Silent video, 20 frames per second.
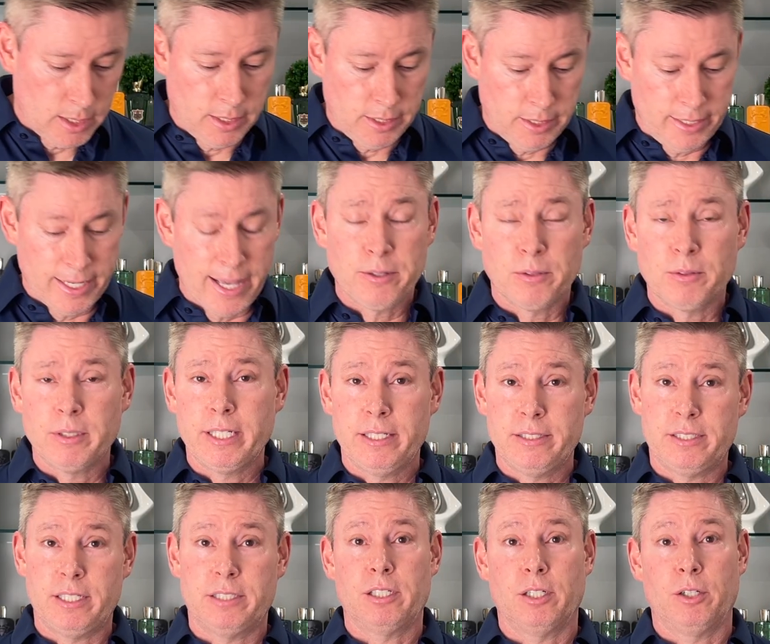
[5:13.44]
Not only is
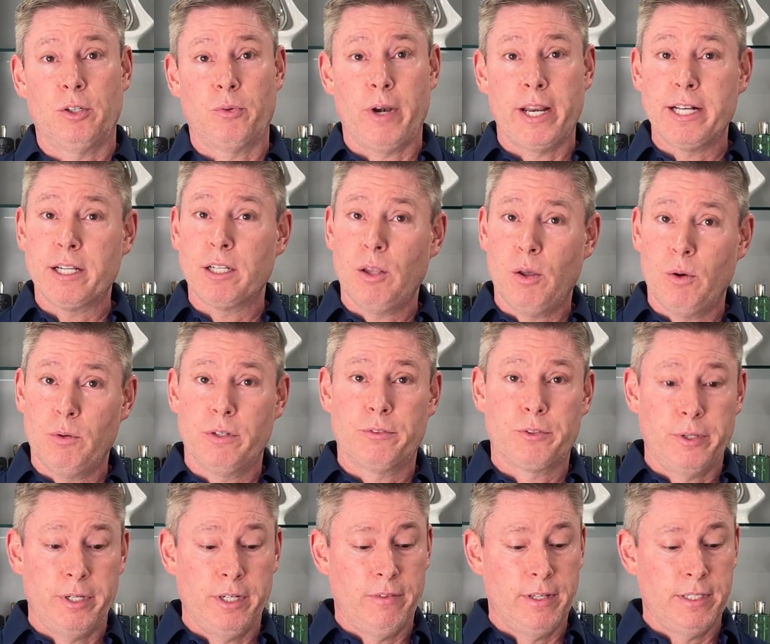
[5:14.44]
this a great clone of
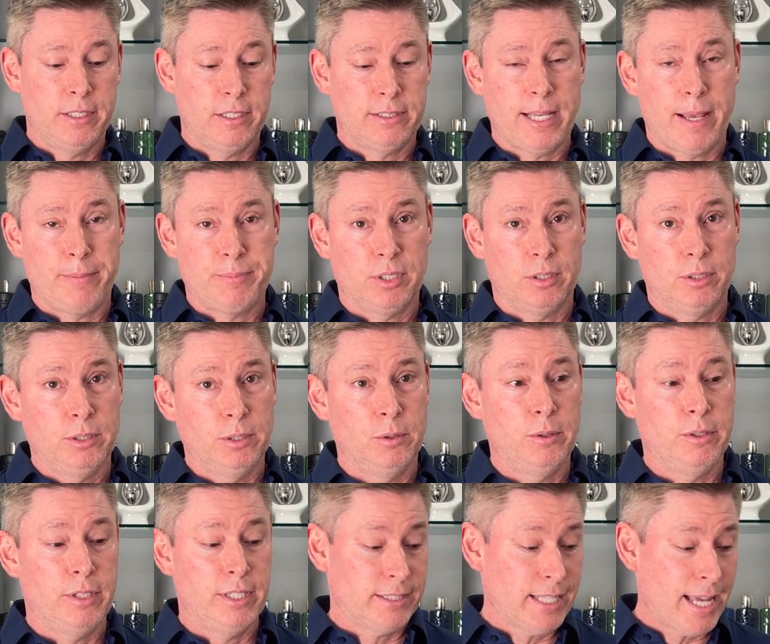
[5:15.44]
Creed Invictus
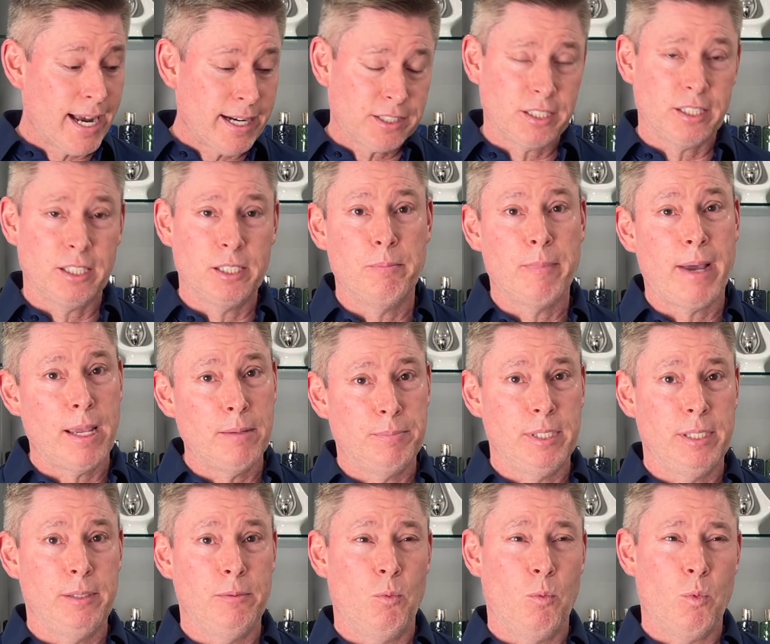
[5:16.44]
Absolute, this actually might
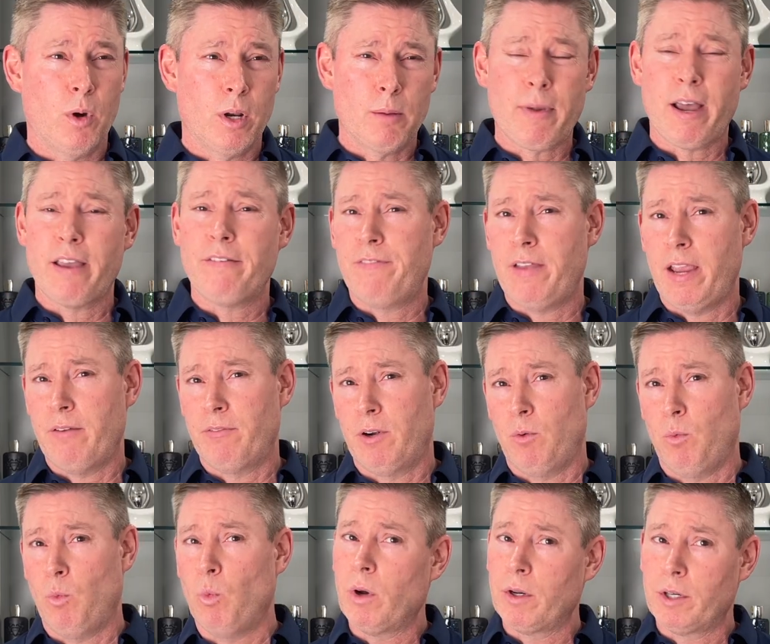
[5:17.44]
be one of my favorite
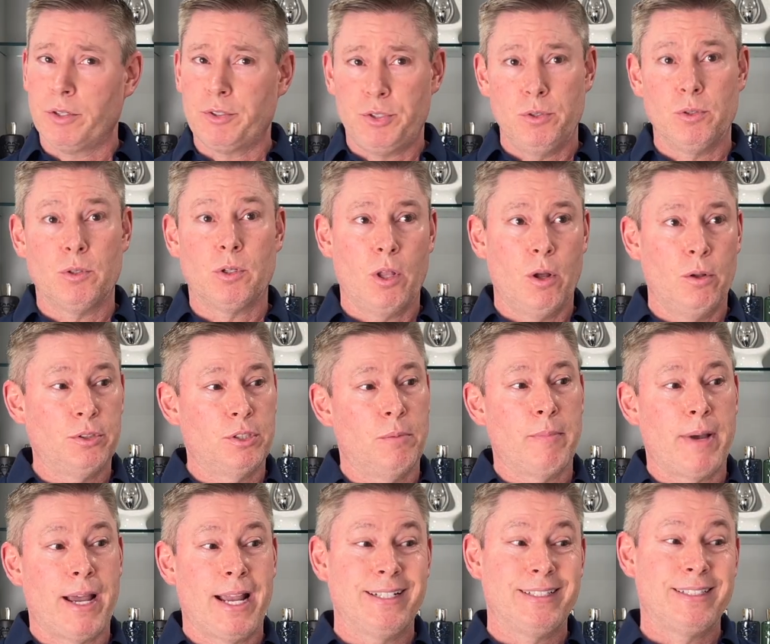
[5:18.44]
1 or 2 clones in
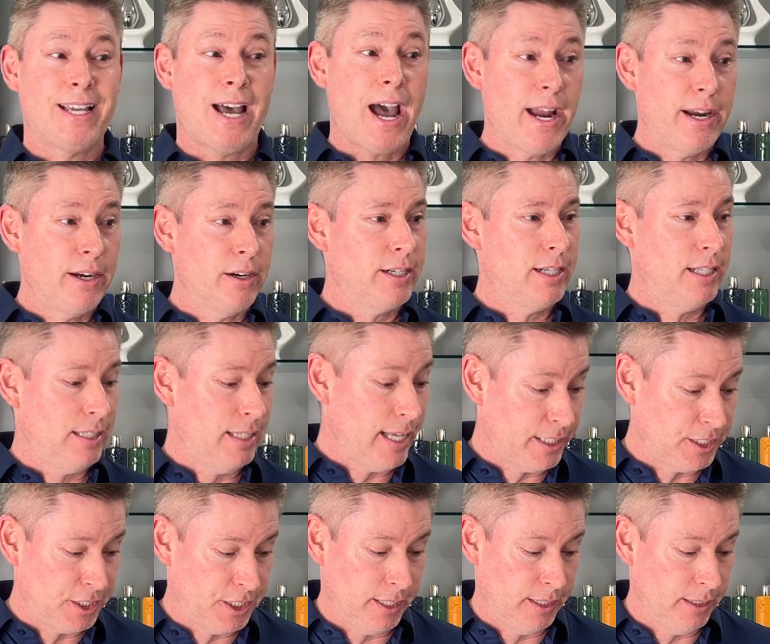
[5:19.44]
my entire
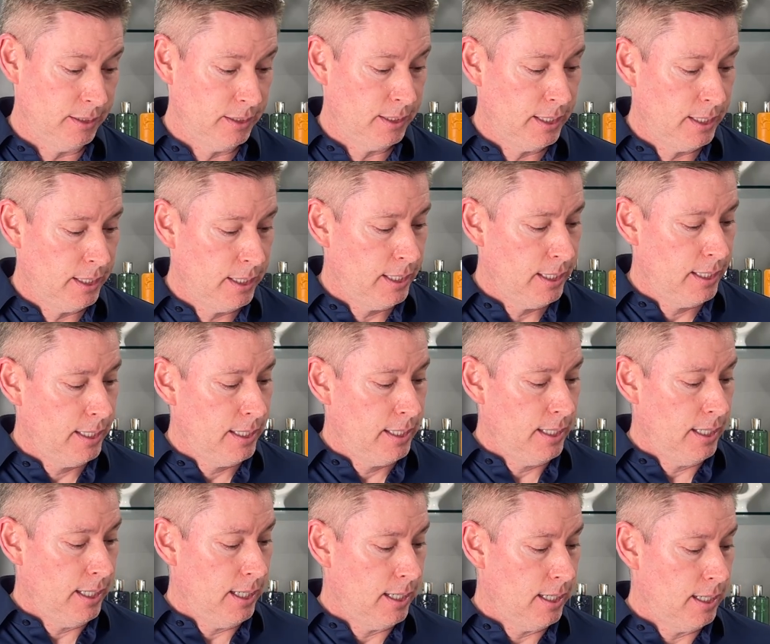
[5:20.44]
collection.
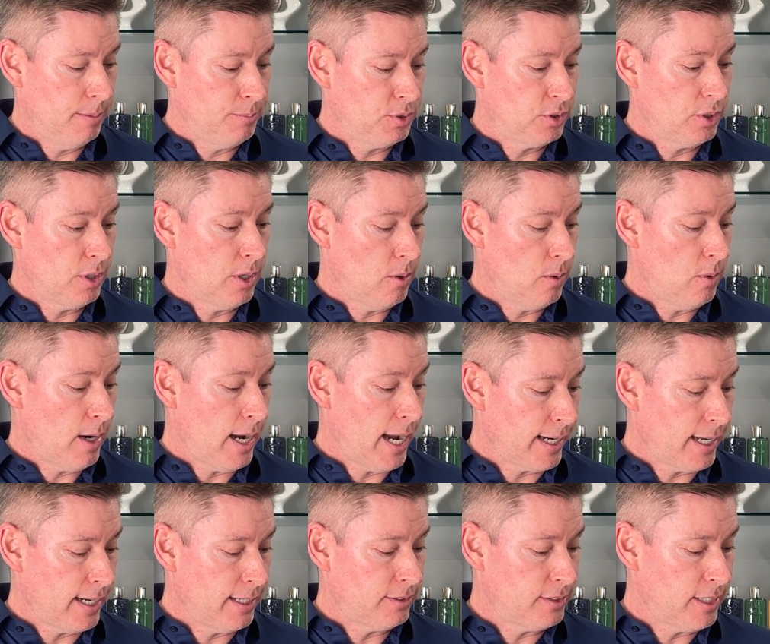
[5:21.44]
So I
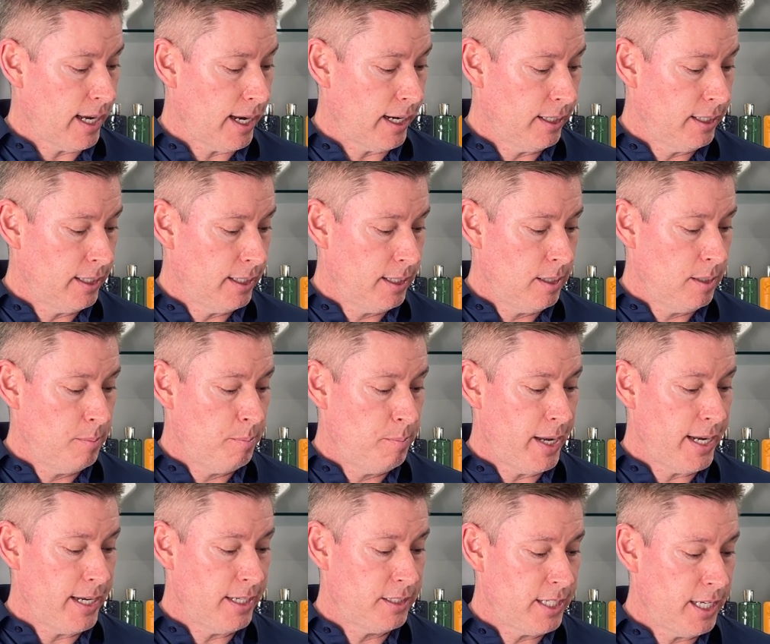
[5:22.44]
gotta say,
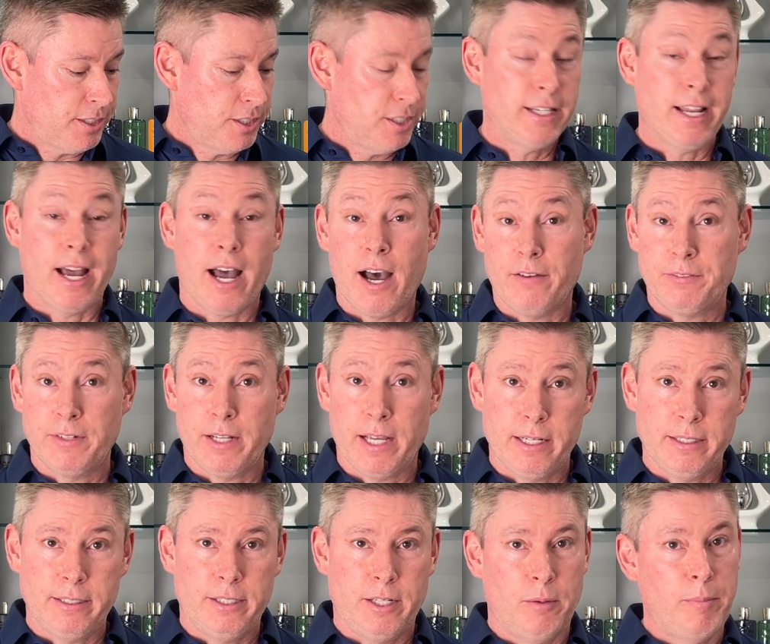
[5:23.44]
pay attention to
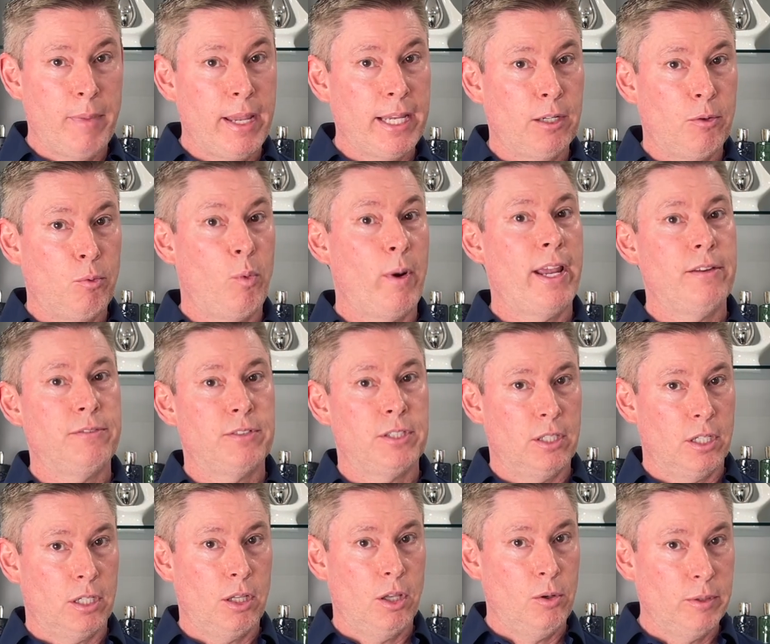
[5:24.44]
Afnan. They're making waves in
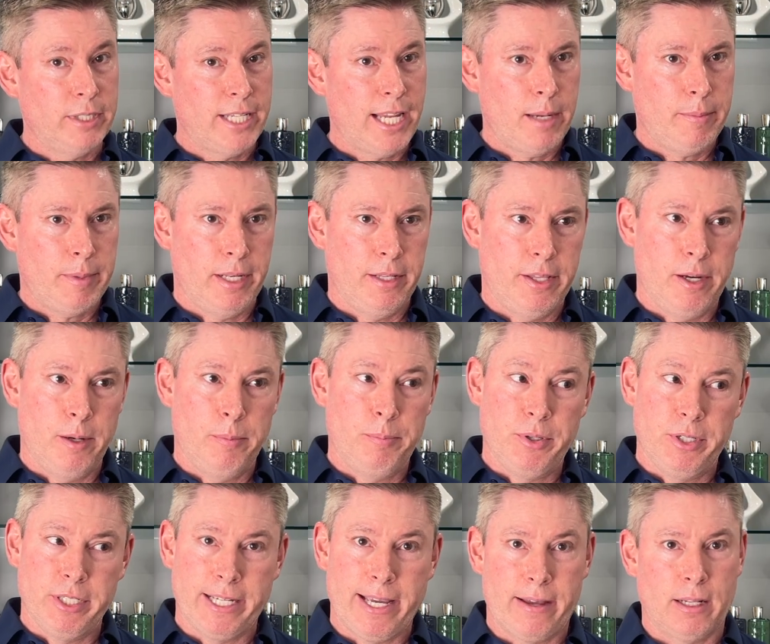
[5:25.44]
the clone game, and they're
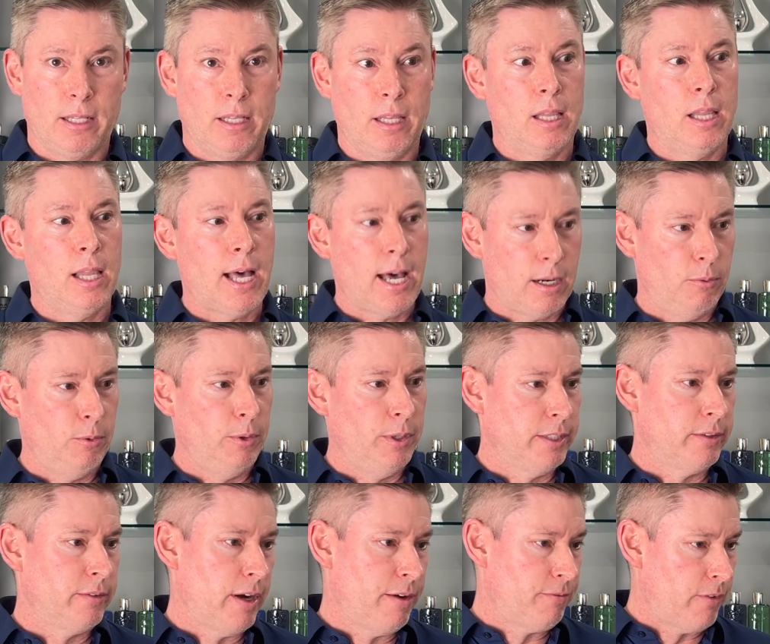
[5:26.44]
putting out a lot of really
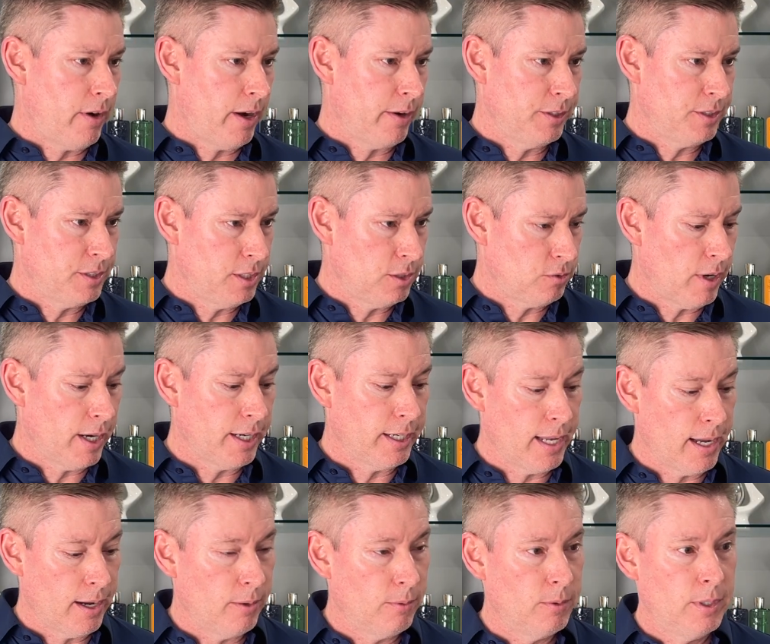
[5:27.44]
great fragrances right
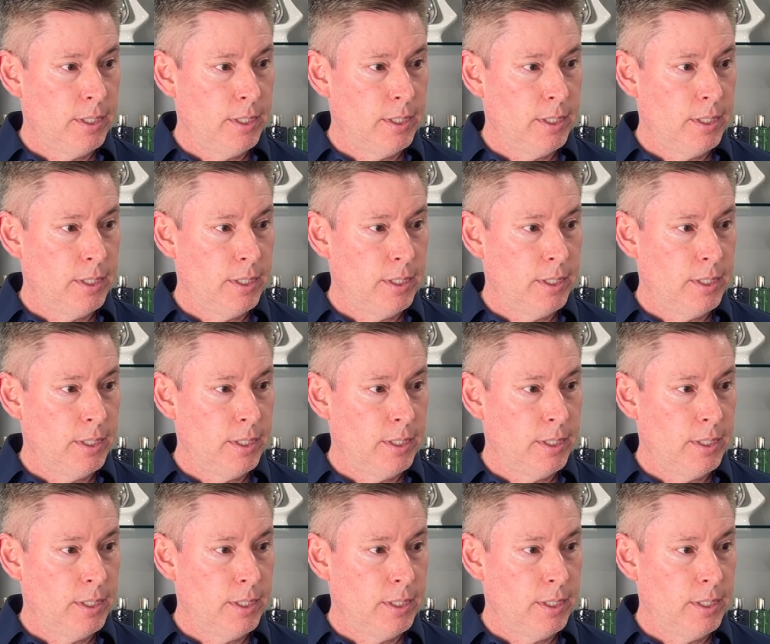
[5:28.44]
now.